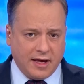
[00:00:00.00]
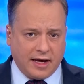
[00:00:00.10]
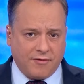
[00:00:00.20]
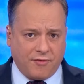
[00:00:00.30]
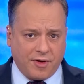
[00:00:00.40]

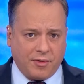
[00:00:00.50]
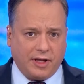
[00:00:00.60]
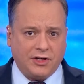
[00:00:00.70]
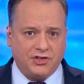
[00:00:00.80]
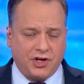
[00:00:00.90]
can
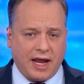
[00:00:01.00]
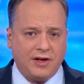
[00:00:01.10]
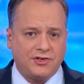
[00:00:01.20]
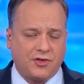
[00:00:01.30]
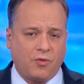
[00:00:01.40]
frequently
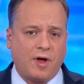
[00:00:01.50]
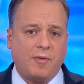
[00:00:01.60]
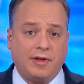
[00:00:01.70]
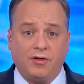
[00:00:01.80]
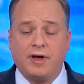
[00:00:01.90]
change the way
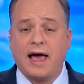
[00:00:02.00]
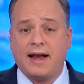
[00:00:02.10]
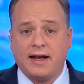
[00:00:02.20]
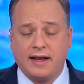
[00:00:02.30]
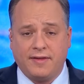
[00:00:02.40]
we look
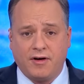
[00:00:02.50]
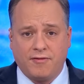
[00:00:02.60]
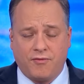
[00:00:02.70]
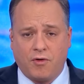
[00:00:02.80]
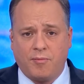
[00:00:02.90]
at it and
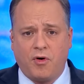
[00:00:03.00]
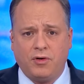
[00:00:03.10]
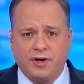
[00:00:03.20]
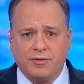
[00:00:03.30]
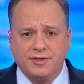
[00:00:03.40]
therefore
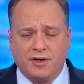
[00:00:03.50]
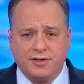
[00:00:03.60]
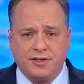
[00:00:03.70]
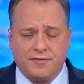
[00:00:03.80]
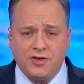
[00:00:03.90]
polling
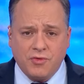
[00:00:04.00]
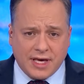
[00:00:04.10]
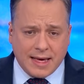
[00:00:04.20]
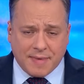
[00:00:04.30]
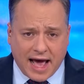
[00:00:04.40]
results. If you
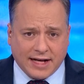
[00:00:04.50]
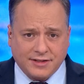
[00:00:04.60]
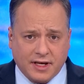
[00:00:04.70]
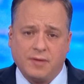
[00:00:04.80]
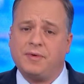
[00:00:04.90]
keep
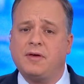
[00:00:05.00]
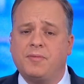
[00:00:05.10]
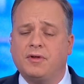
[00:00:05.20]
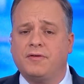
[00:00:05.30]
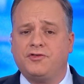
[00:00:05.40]
asking
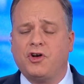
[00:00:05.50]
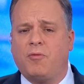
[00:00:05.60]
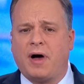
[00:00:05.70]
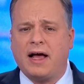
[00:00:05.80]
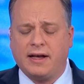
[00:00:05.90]
people if
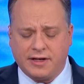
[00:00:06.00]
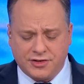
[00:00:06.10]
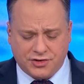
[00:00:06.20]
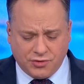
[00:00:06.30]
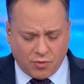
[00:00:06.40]
Joe Biden
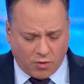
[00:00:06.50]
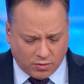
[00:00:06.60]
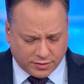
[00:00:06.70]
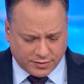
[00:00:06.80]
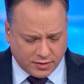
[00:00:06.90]
is too
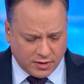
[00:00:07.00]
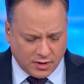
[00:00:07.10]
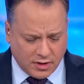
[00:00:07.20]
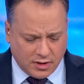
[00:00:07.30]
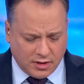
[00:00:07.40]
old,
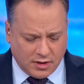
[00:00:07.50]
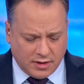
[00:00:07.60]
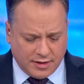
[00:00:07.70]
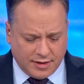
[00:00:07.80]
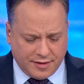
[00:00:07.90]

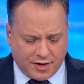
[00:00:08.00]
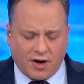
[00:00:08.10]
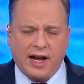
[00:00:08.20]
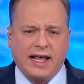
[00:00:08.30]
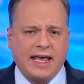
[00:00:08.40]
they're
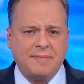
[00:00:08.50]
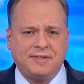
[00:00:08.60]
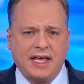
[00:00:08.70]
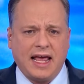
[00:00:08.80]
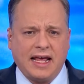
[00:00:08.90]
going to keep
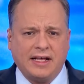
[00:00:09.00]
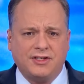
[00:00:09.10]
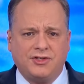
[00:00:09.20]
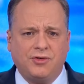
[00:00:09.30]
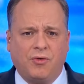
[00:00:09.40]
saying
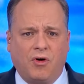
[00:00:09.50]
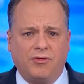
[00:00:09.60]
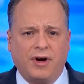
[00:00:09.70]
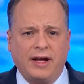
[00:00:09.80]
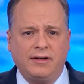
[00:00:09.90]
he's too
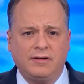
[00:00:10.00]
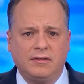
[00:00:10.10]
old, right?